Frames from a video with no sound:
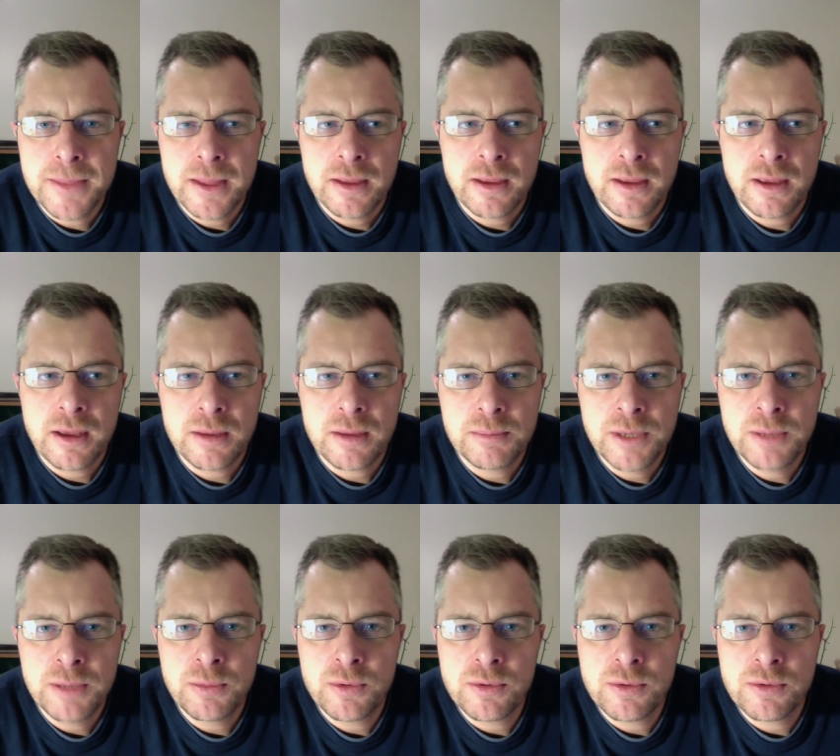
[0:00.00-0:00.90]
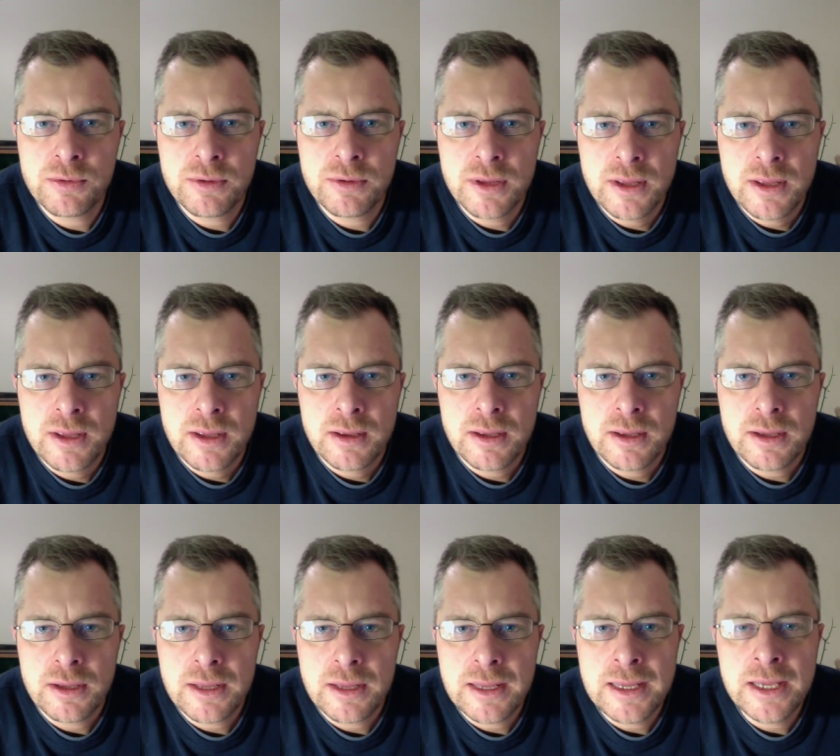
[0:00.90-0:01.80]
Uh, people,
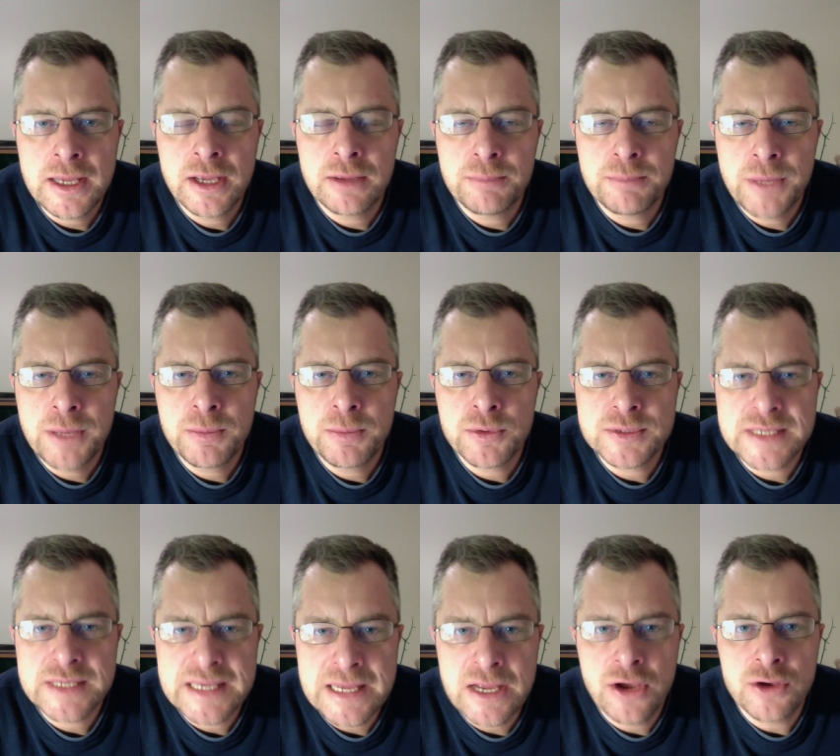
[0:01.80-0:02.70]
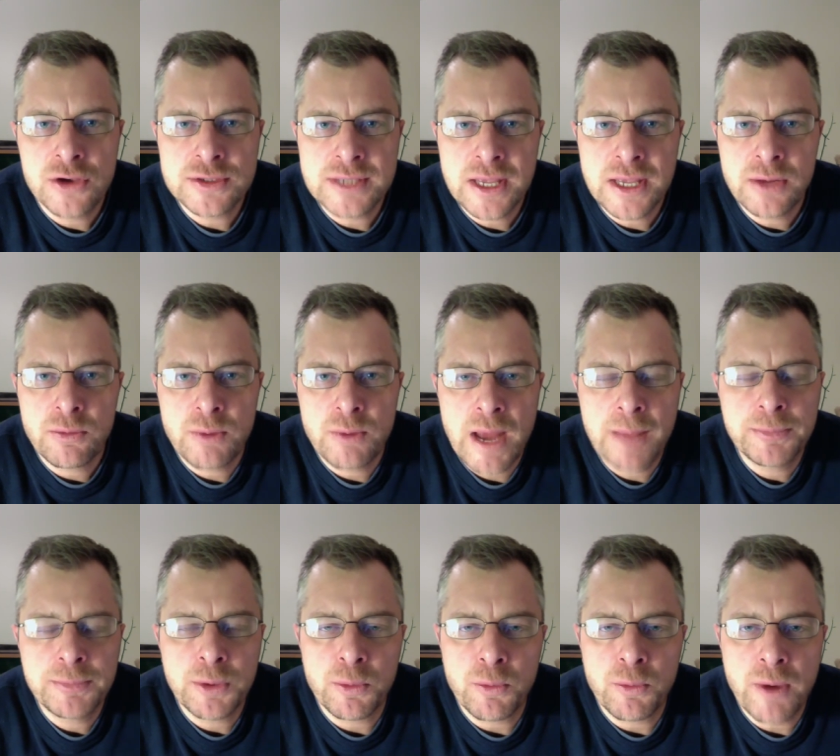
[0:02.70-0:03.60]
uh, e- people's egos get
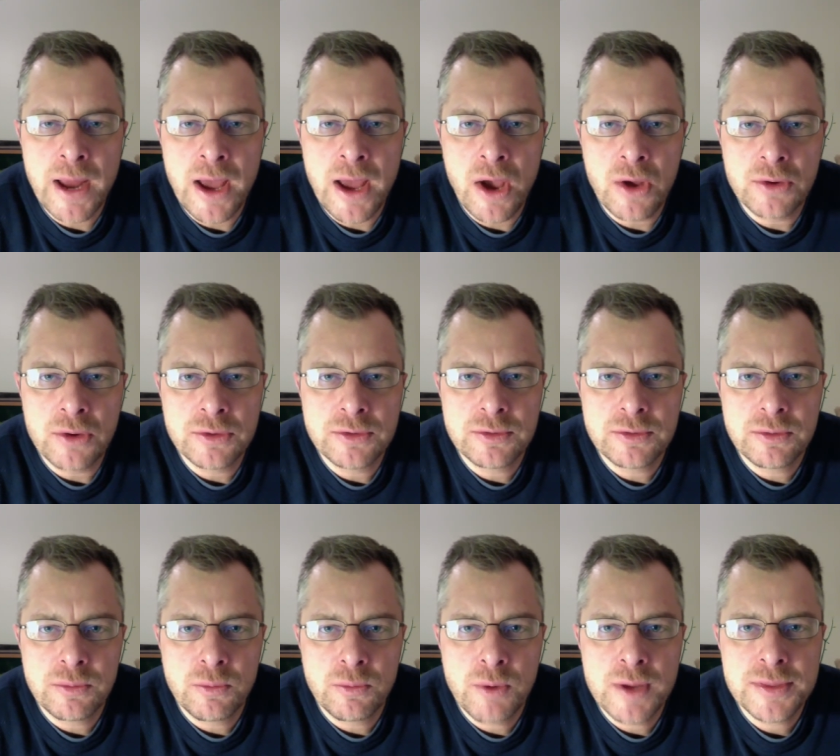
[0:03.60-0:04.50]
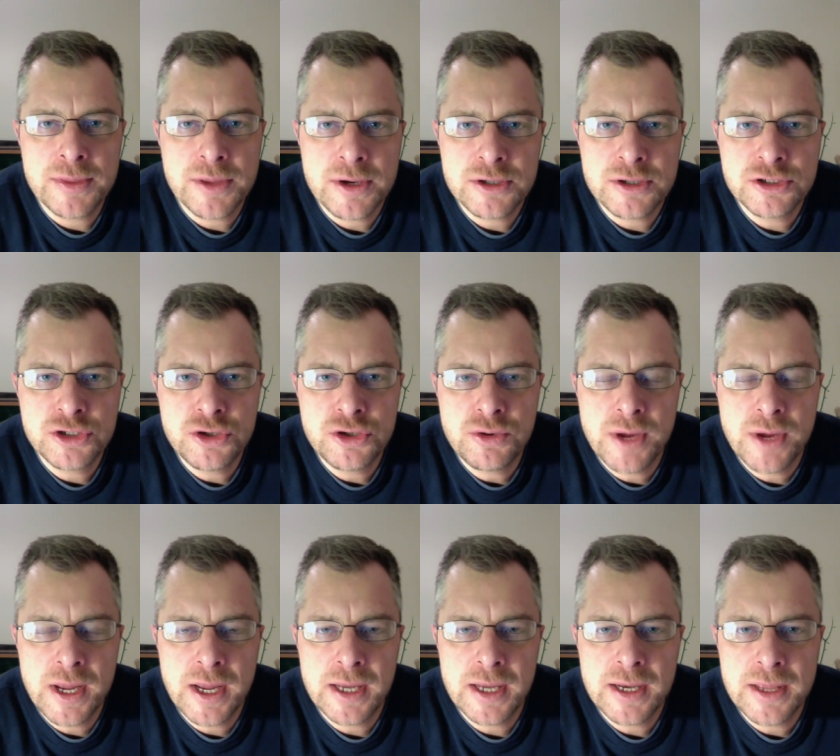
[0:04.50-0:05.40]
wrapped around what they're
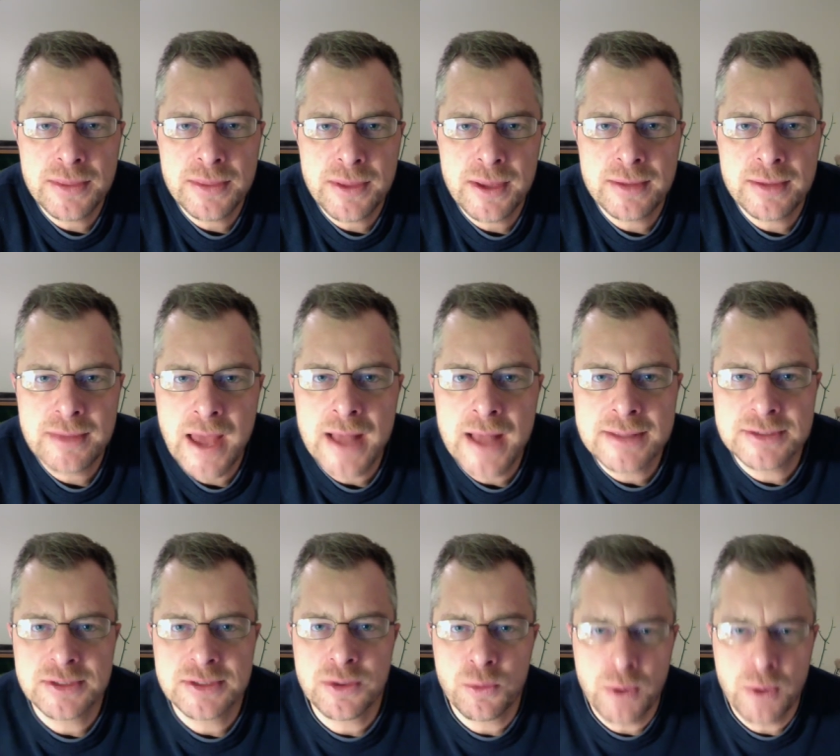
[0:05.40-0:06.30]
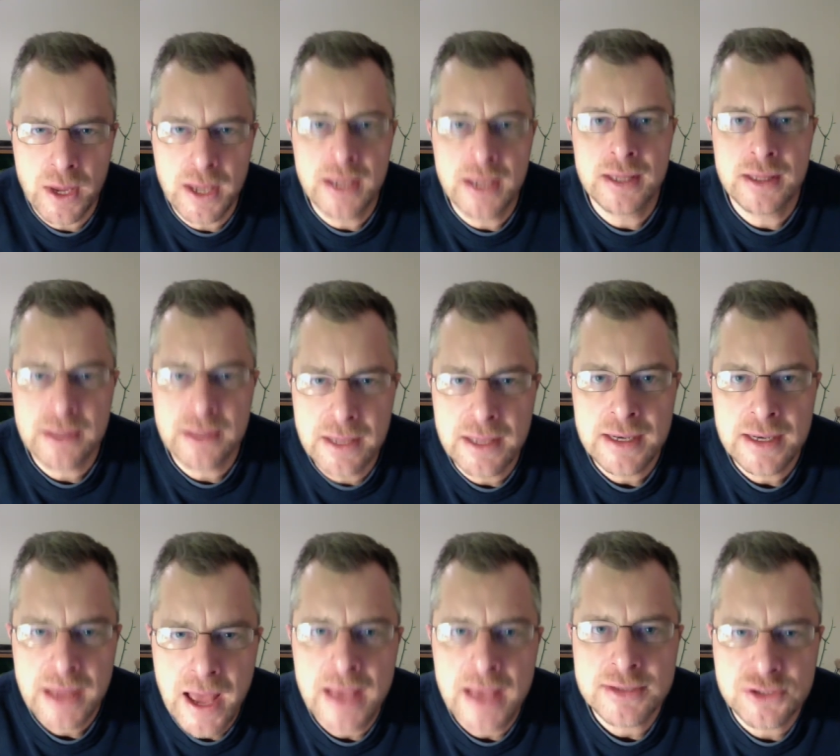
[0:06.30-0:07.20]
doing, and they think that's the way
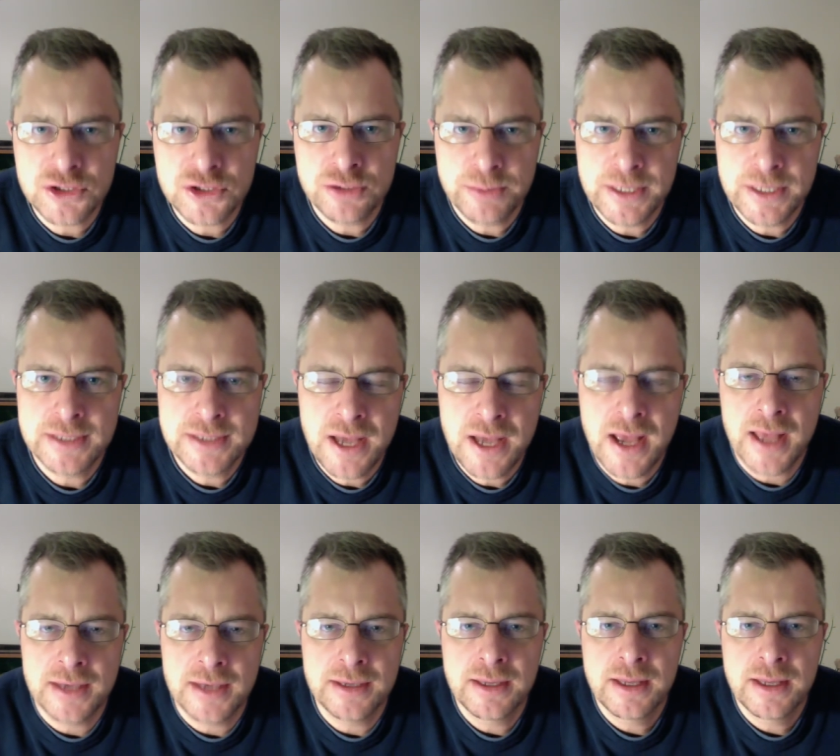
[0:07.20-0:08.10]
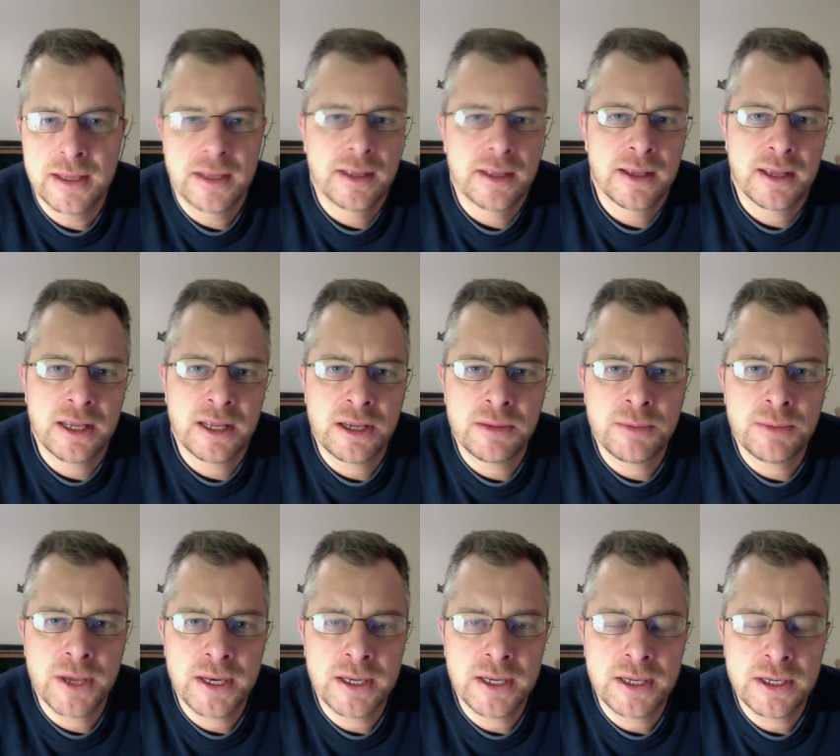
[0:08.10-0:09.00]
it has to be done.
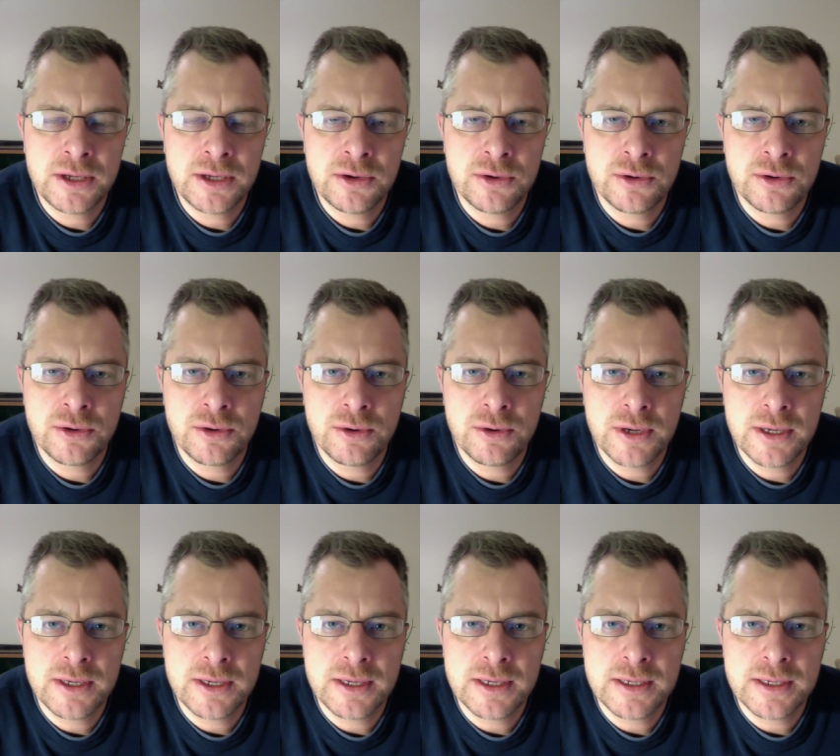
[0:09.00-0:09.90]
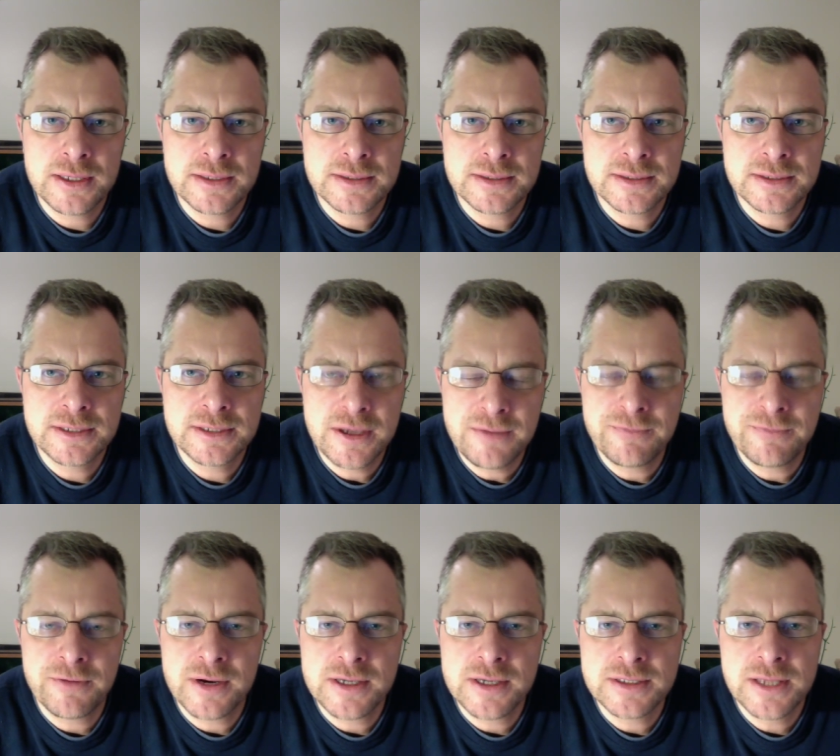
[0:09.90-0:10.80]
Anybody who is
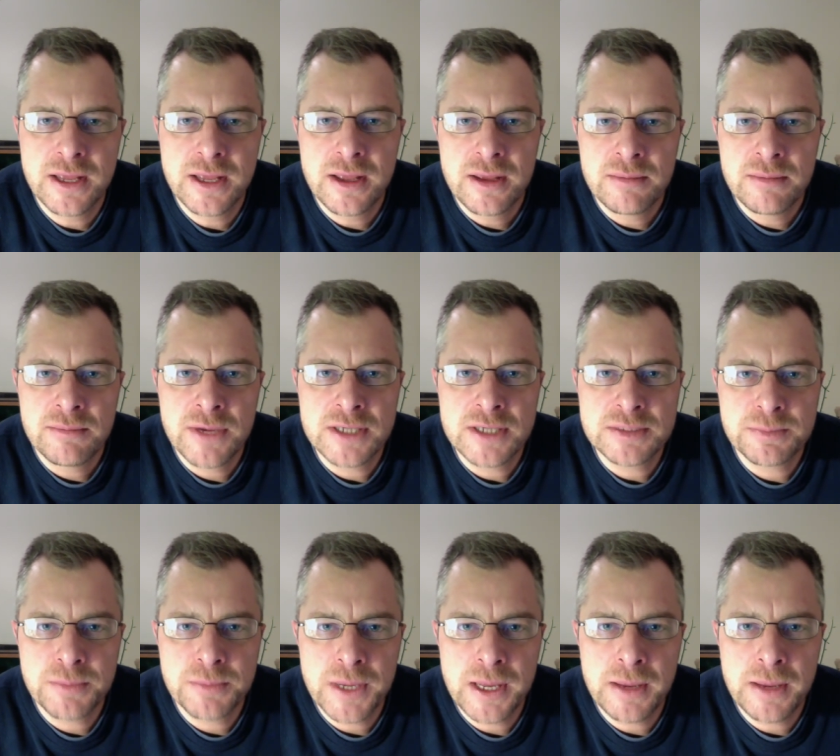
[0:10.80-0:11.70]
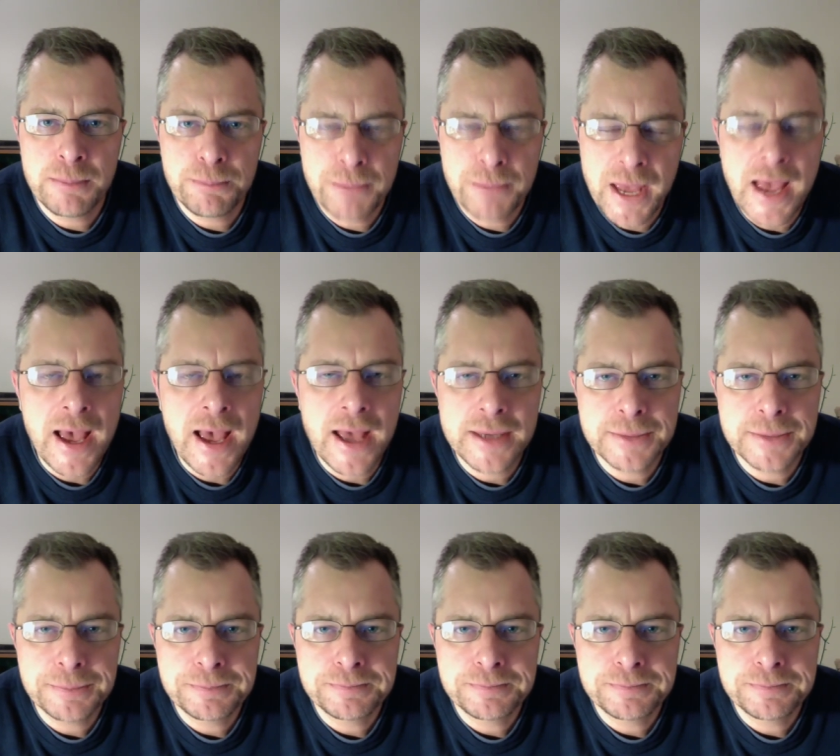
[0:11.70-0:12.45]
different must be bad.